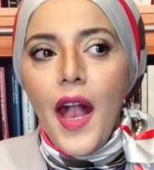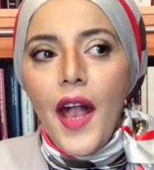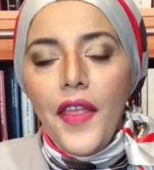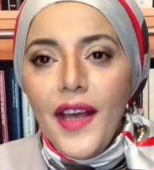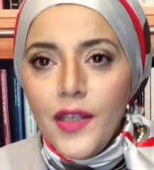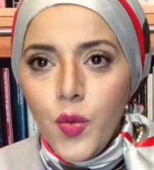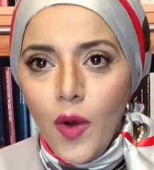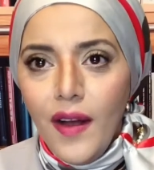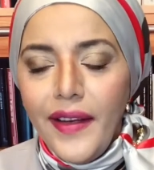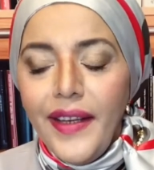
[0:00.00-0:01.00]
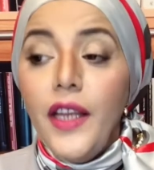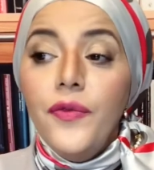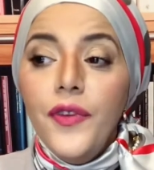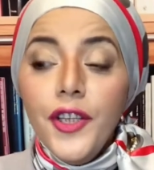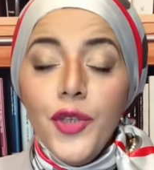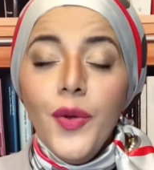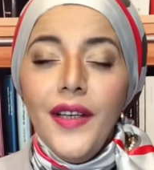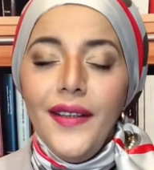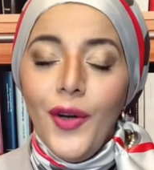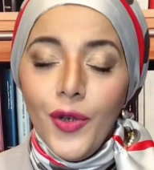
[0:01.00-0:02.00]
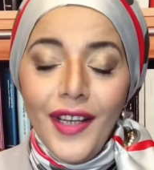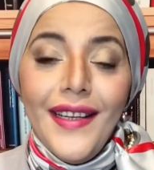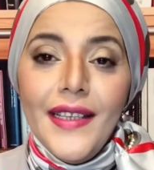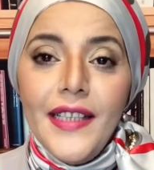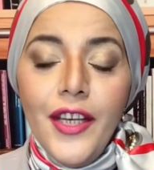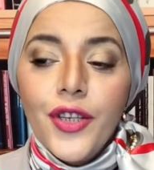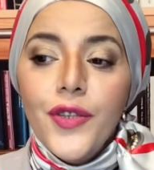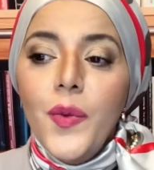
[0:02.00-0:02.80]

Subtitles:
That's why in virtual organizations,